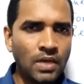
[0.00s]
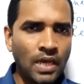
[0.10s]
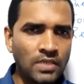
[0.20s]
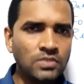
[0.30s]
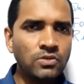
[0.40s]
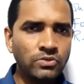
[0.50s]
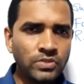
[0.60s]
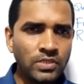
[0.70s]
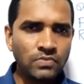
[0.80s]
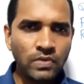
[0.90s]
As
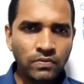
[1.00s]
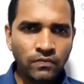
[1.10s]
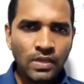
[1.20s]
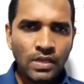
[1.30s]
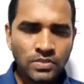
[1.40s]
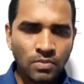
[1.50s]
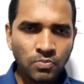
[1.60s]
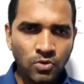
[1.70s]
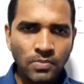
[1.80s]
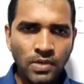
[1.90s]
users, we feel some
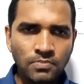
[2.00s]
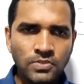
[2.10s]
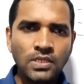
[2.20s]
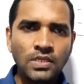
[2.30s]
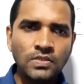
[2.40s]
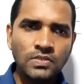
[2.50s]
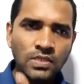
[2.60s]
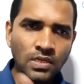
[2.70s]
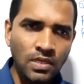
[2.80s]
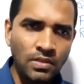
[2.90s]
problems in
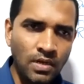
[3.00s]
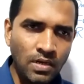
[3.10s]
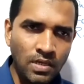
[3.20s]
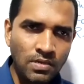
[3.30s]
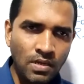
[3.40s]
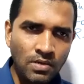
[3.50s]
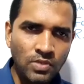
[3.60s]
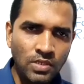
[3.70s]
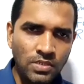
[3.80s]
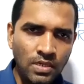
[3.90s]
inserting the data to
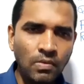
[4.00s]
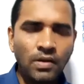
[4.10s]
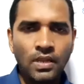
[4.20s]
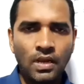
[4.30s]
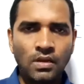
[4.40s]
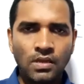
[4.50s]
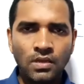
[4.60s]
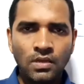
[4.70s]
the table directly.